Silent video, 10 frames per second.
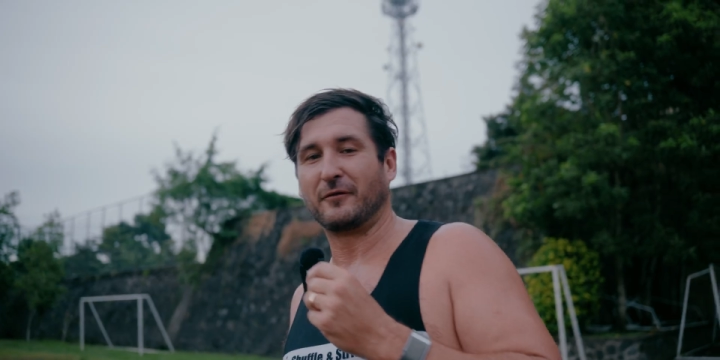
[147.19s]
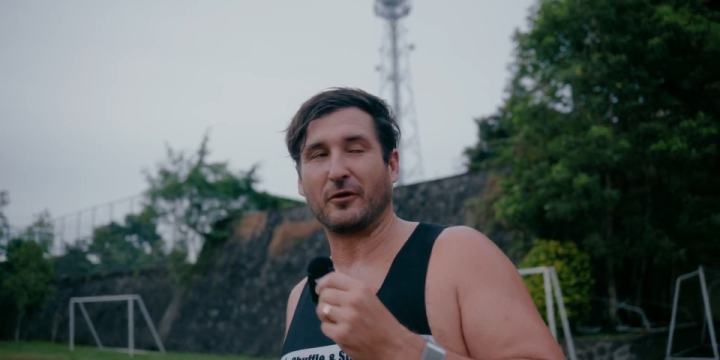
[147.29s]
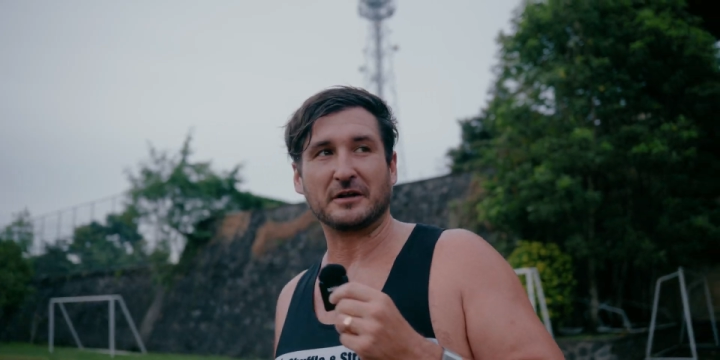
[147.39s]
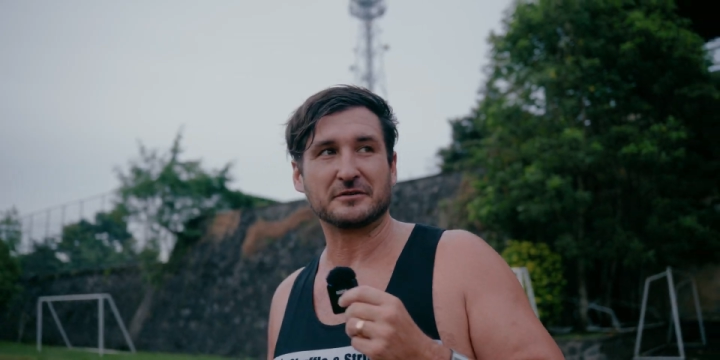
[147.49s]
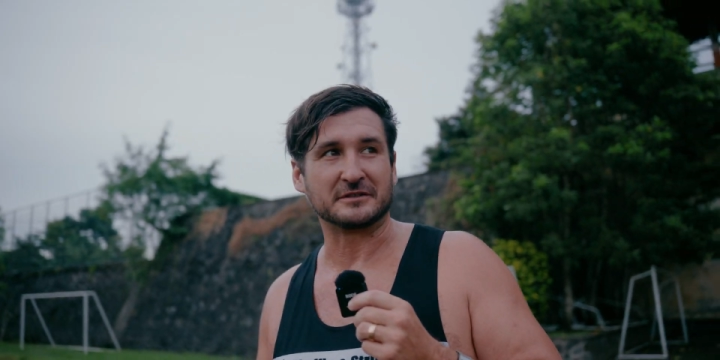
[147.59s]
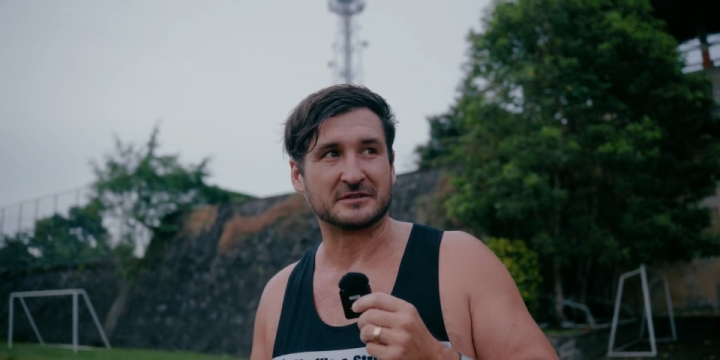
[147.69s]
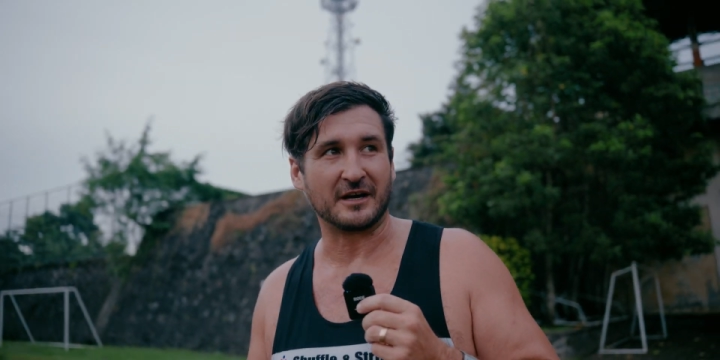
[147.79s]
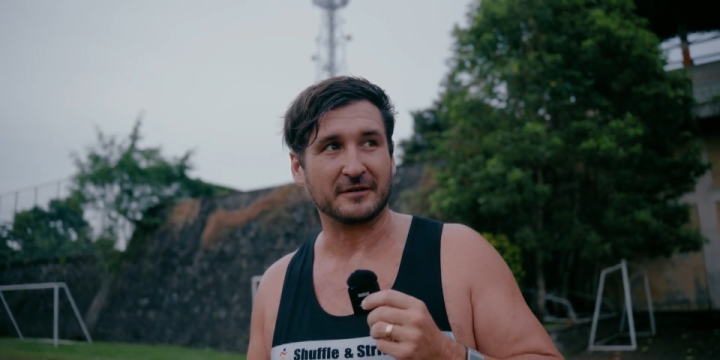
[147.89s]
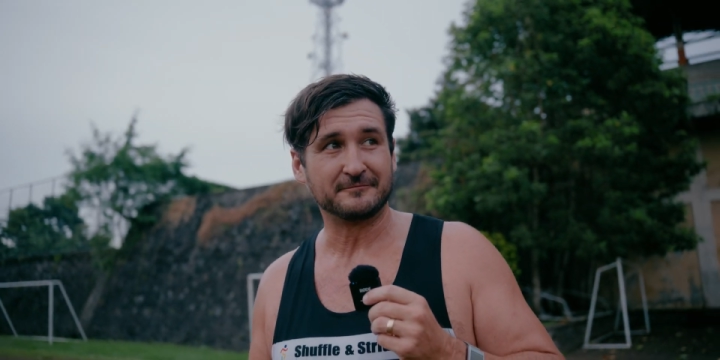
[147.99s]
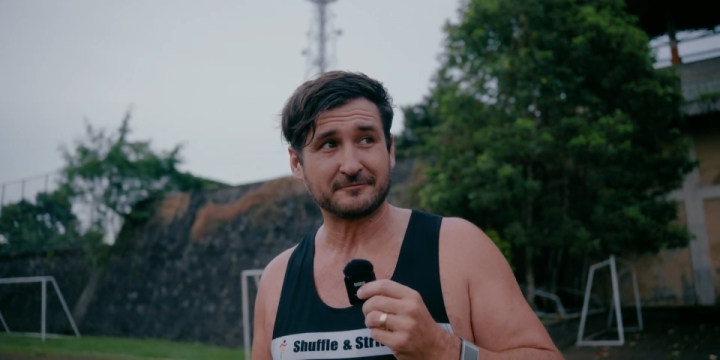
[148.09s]
400,
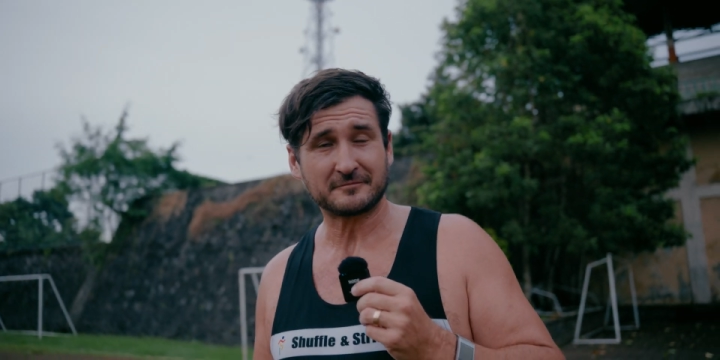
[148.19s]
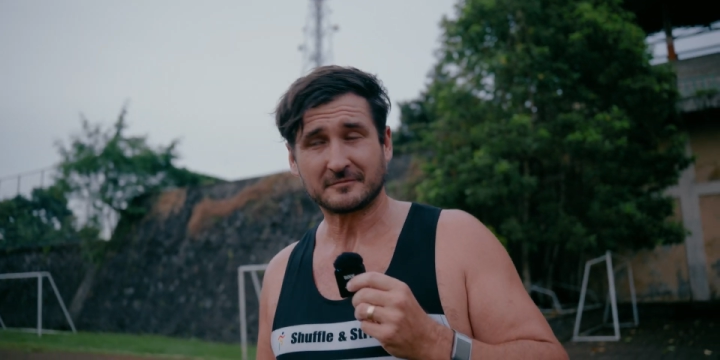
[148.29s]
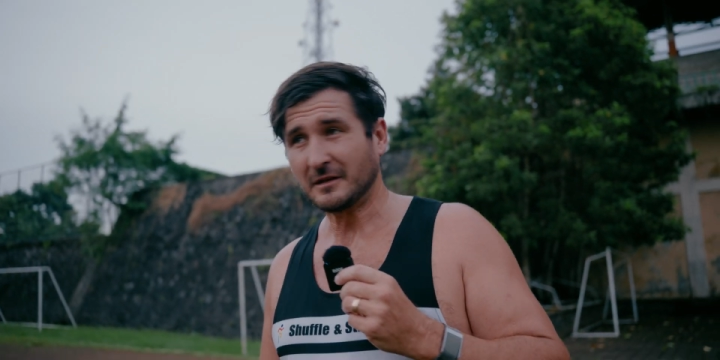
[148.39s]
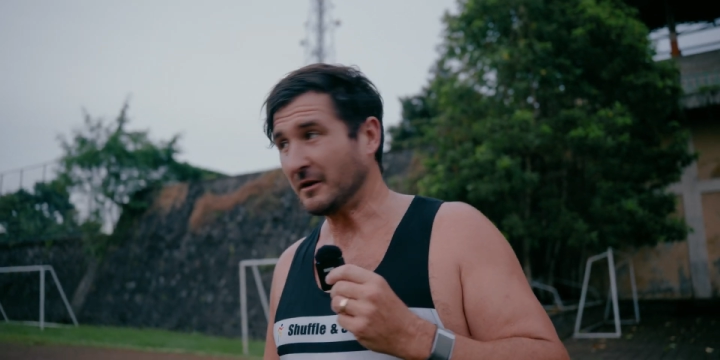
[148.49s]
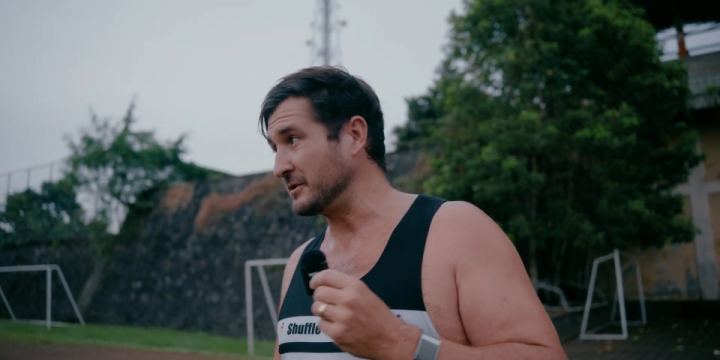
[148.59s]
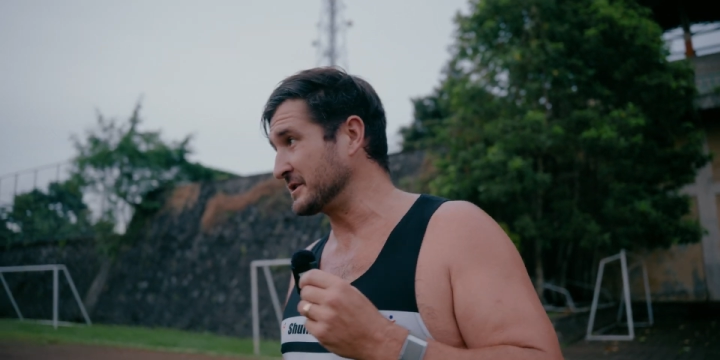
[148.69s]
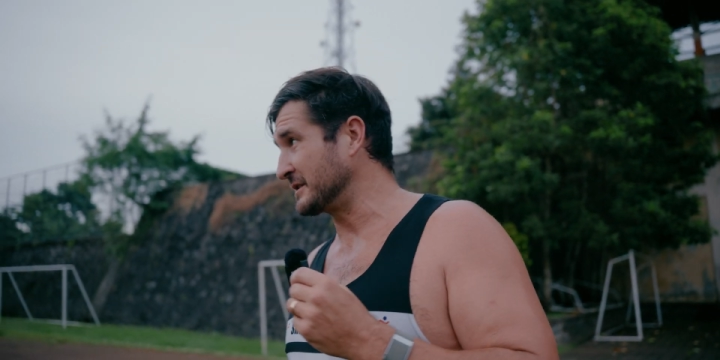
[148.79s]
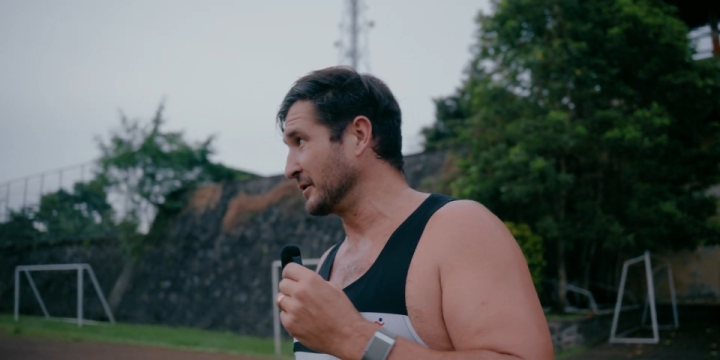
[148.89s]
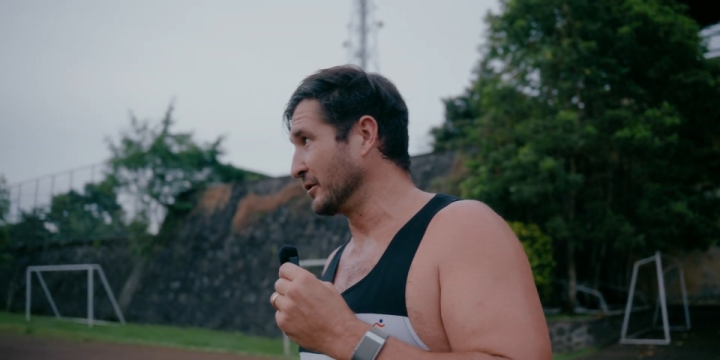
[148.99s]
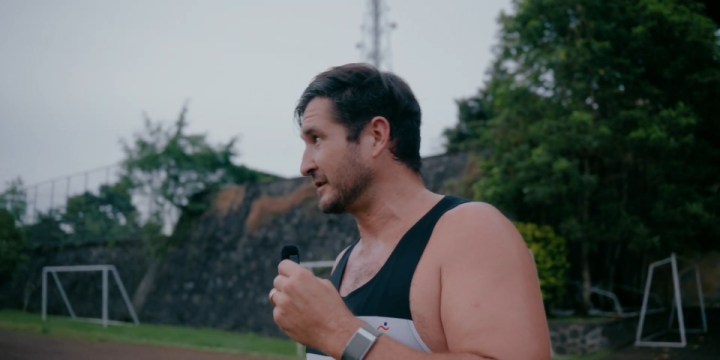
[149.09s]
so we just
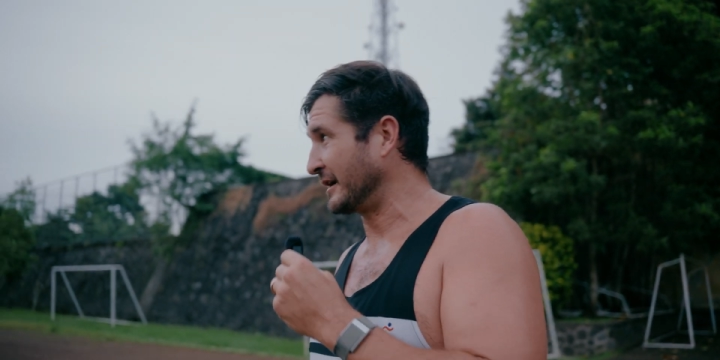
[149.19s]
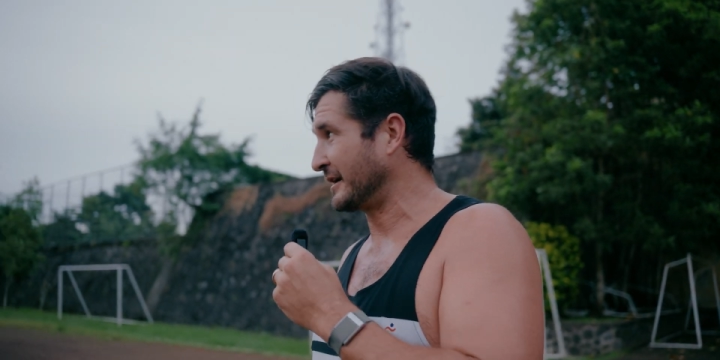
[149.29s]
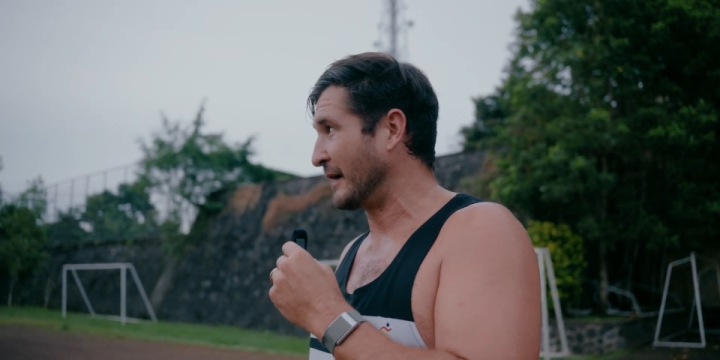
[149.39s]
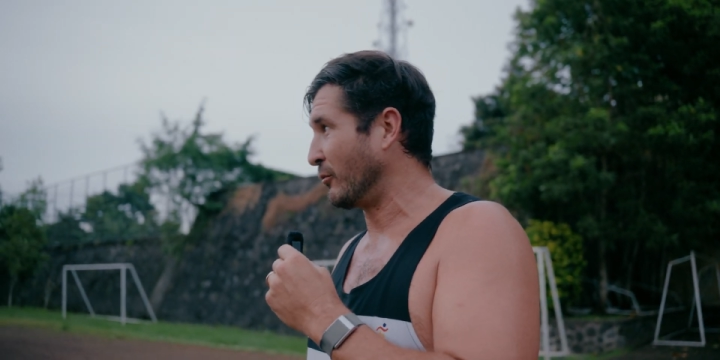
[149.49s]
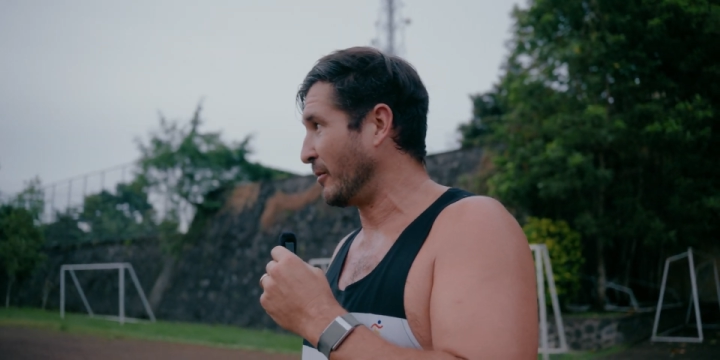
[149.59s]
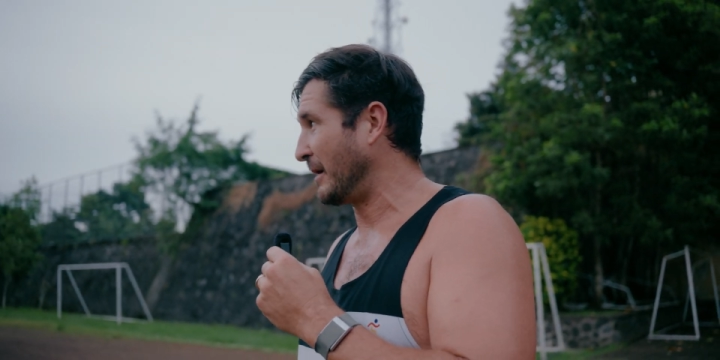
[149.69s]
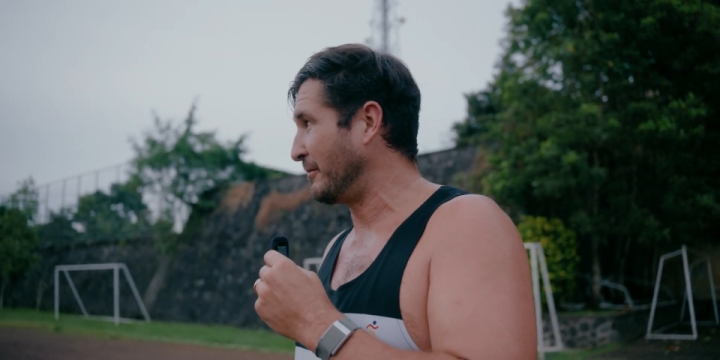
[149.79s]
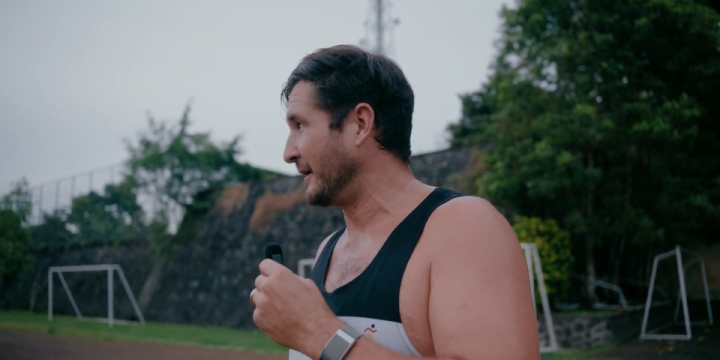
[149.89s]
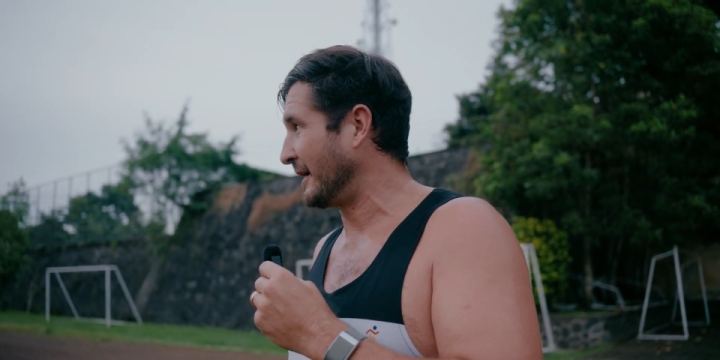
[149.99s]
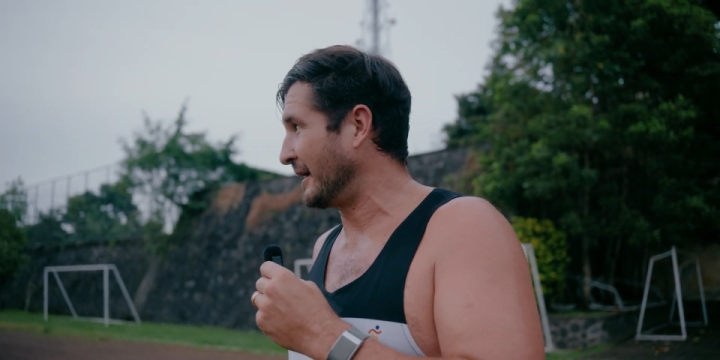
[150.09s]
did a little 10k warm up,
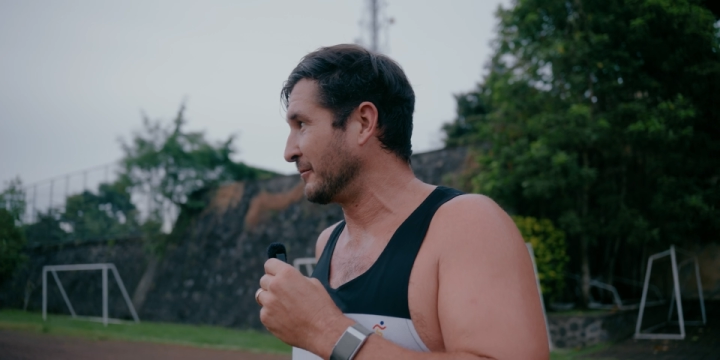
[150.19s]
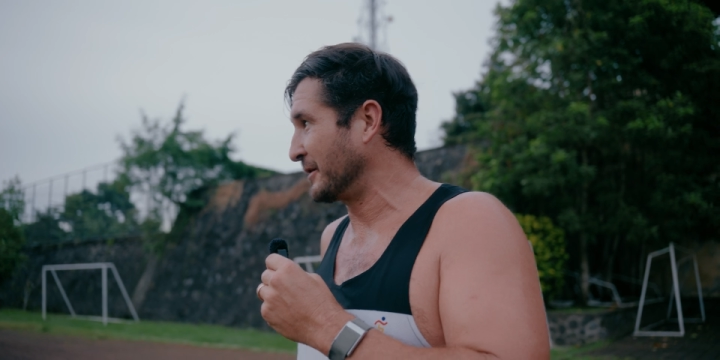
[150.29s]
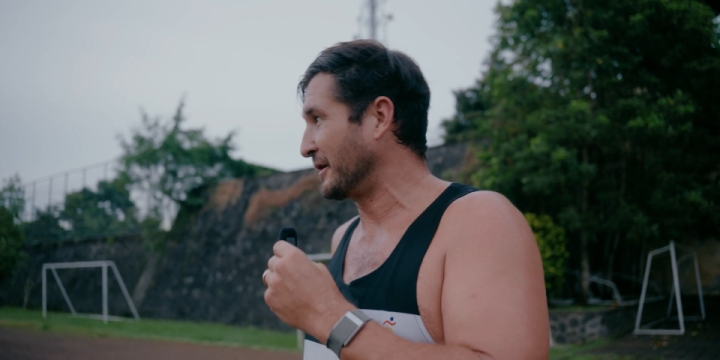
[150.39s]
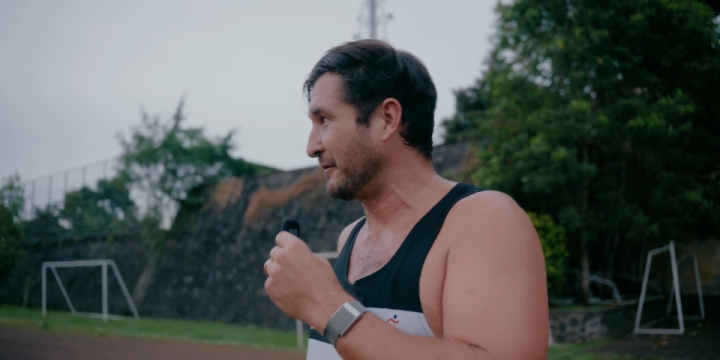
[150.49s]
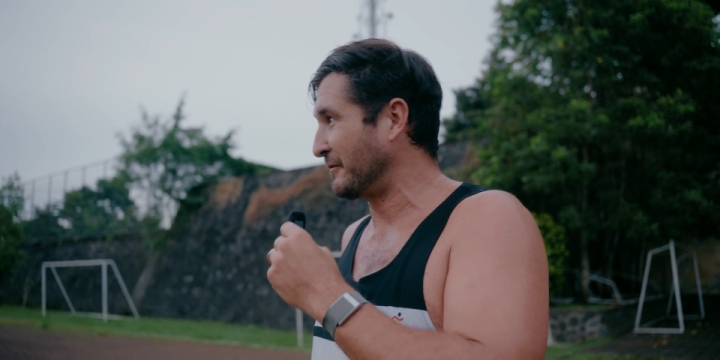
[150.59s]
and we're going to go